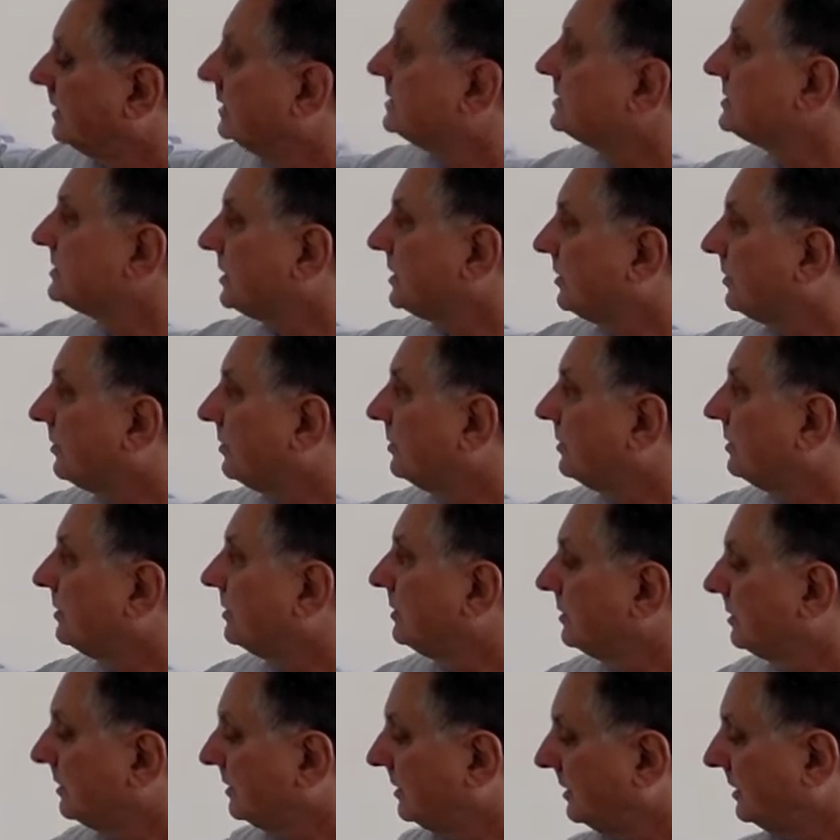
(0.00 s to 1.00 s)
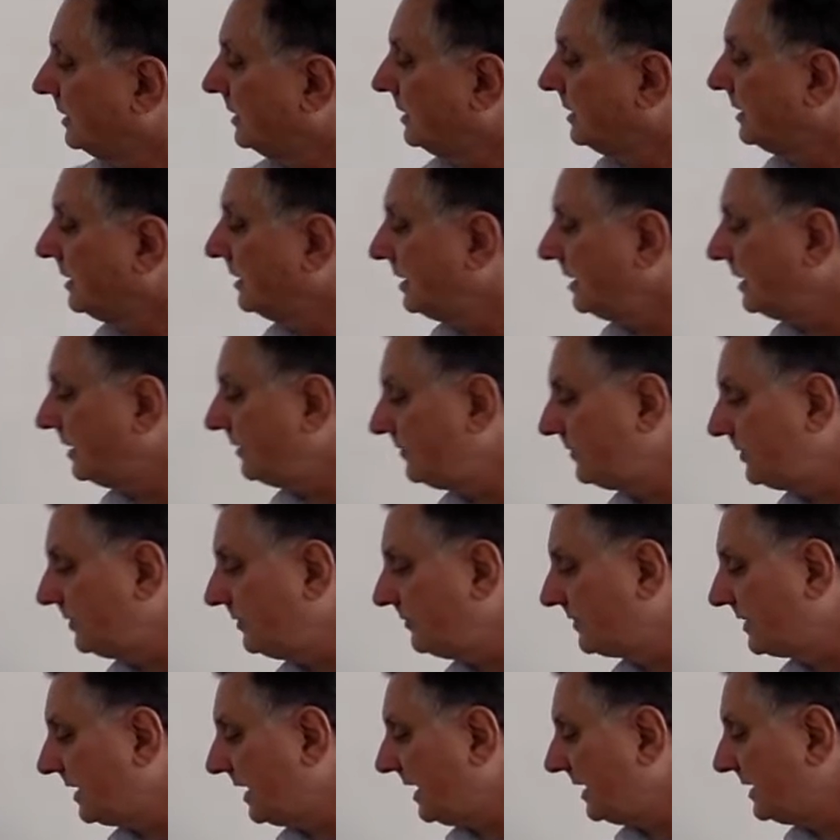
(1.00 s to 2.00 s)
So, if
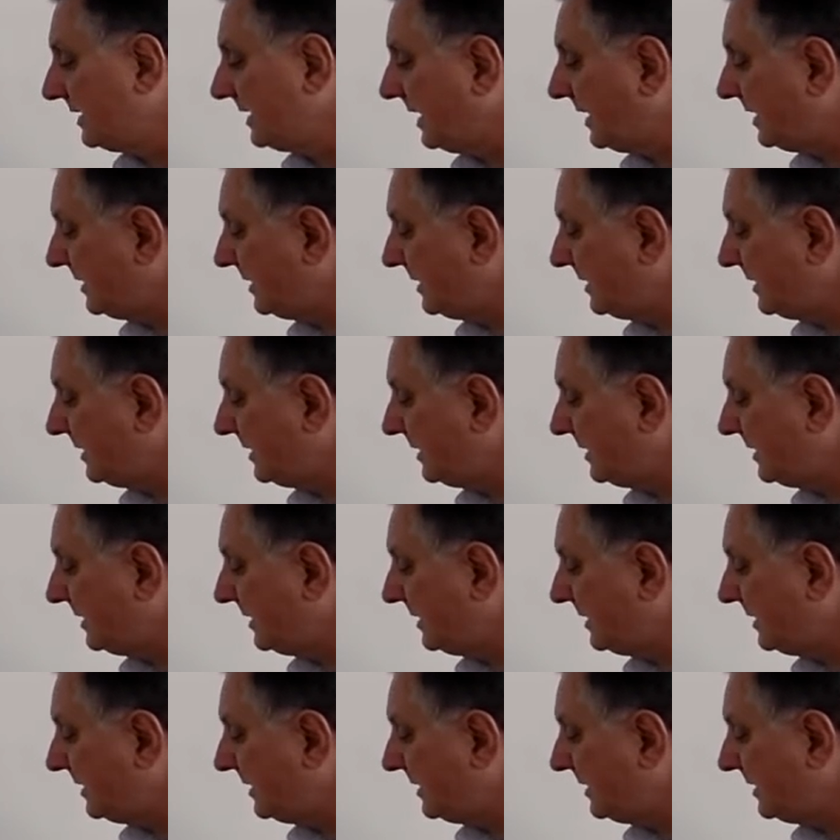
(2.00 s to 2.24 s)
you've got